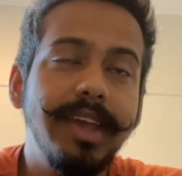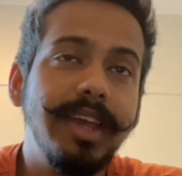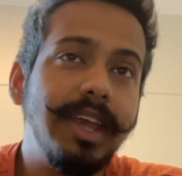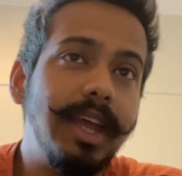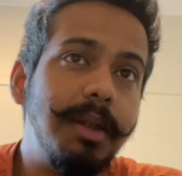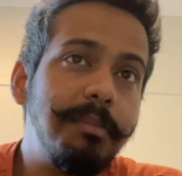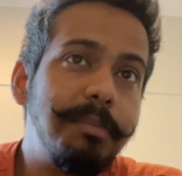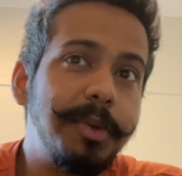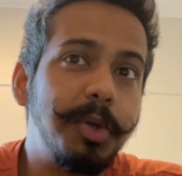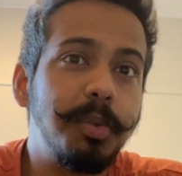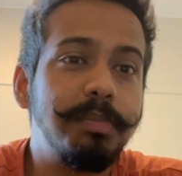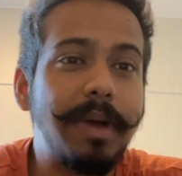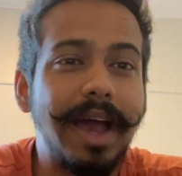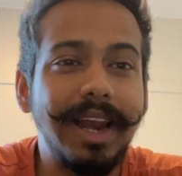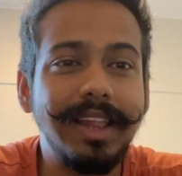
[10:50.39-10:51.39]
help you
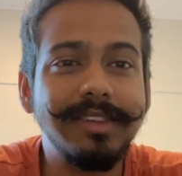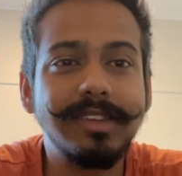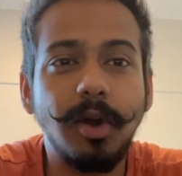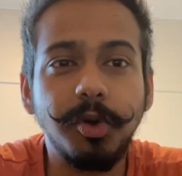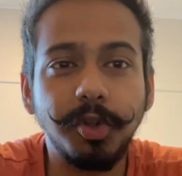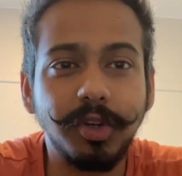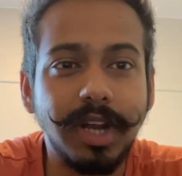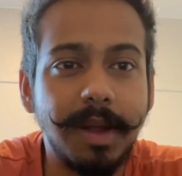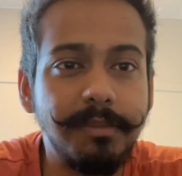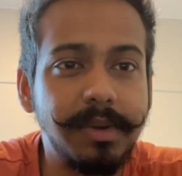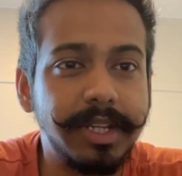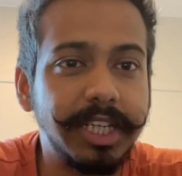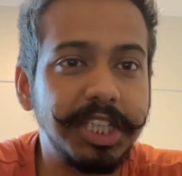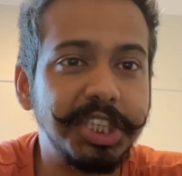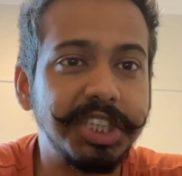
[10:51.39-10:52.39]
balance out your
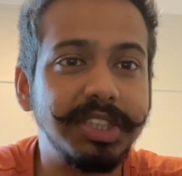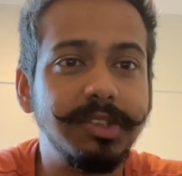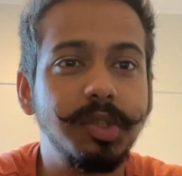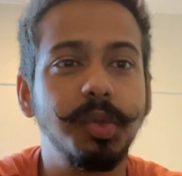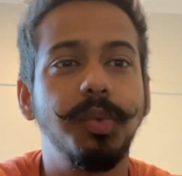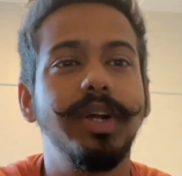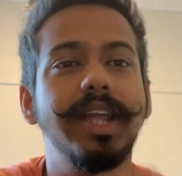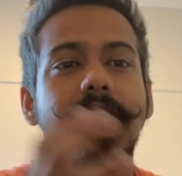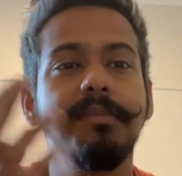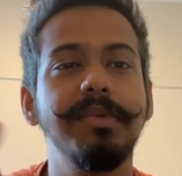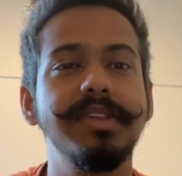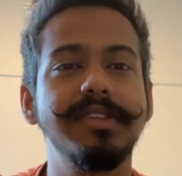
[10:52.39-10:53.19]
application. So what happens